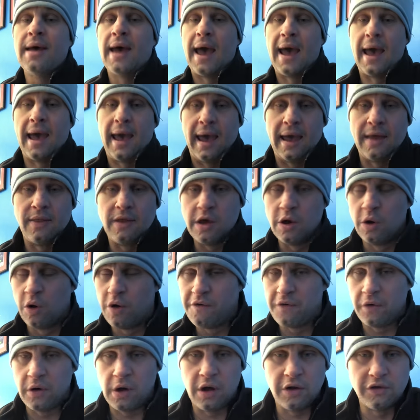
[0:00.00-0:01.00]
and the
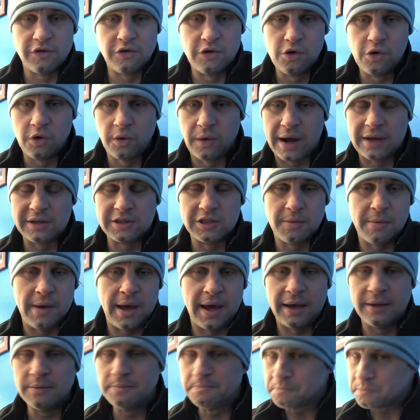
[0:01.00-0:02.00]
overall Duke
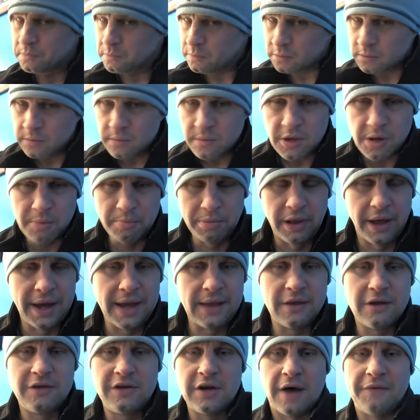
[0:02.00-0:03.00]
resume
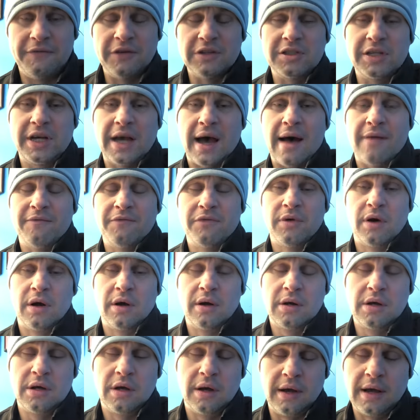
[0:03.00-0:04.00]
playing the toughest
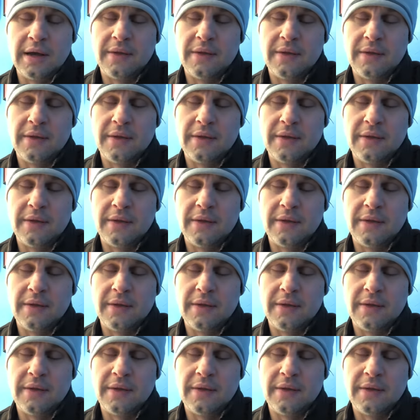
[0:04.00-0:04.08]
playing